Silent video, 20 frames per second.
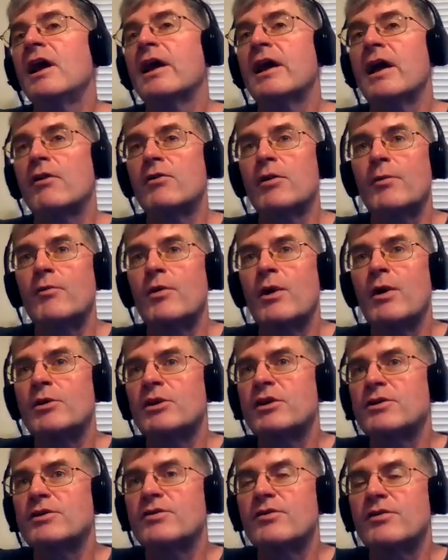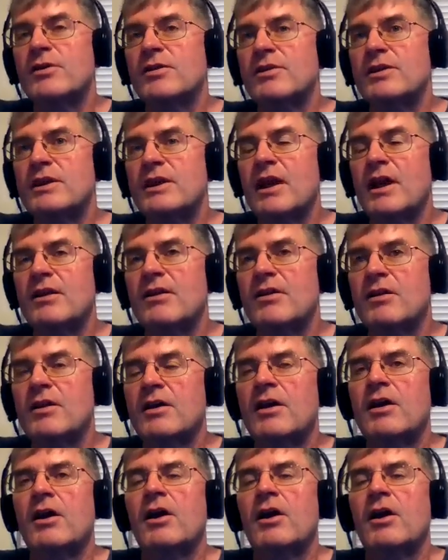It got repetitious there at the end.